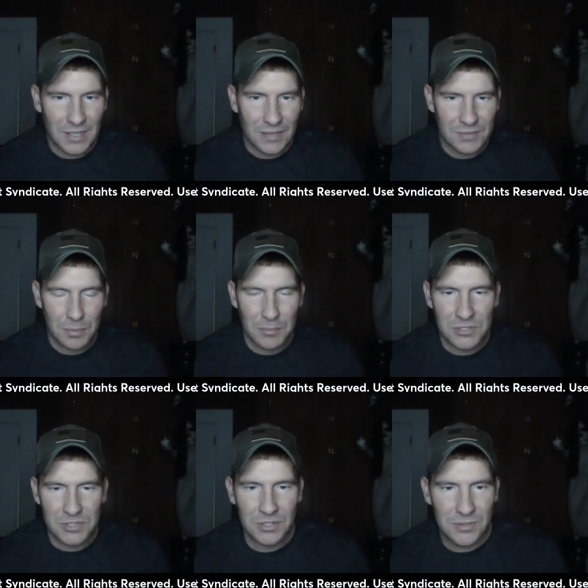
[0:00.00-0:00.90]
They gave us
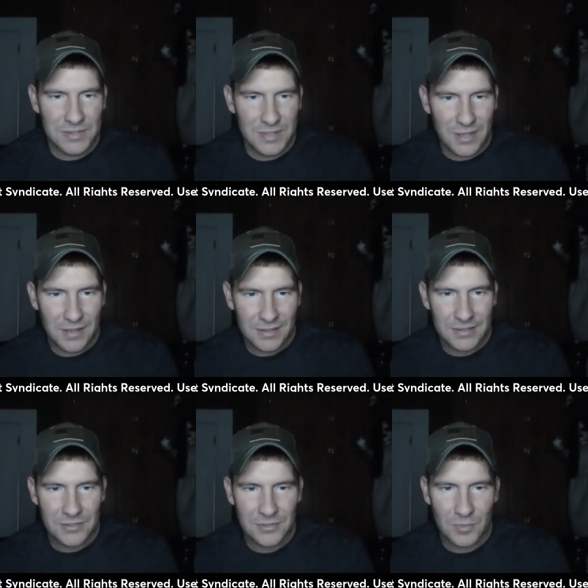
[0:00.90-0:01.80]
permission to use that,
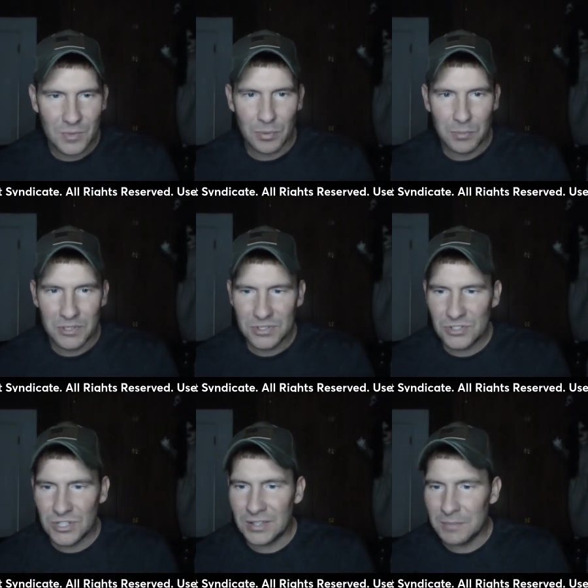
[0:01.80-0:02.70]
and permission.
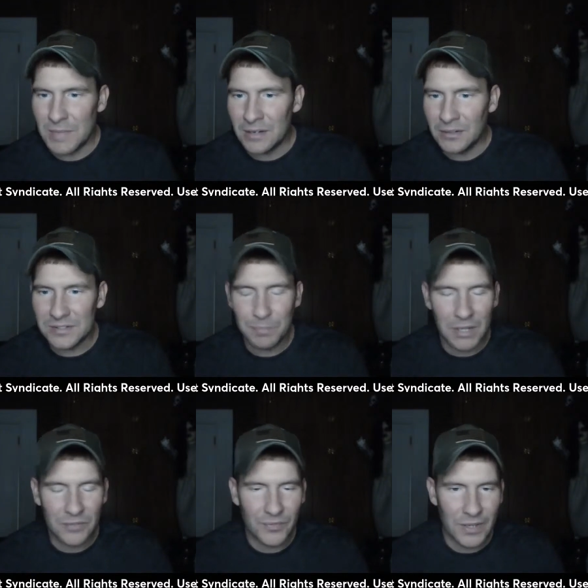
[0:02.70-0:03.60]
Check them out on
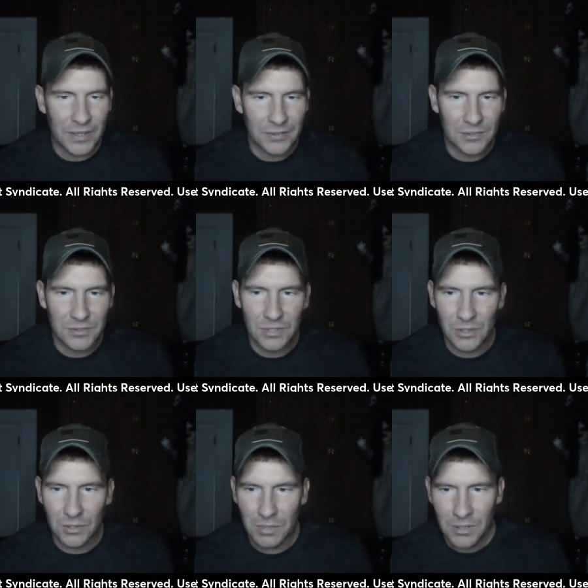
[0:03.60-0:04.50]
Spotify and
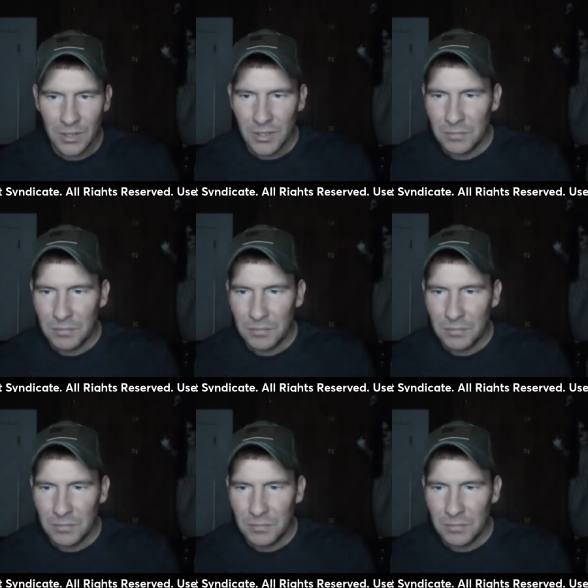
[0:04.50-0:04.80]
YouTube.